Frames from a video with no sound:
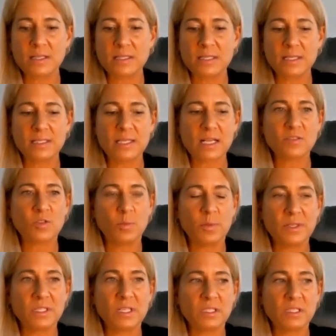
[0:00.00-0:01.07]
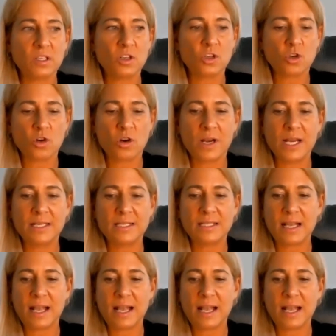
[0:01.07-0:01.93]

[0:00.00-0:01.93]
successful business in Detroit.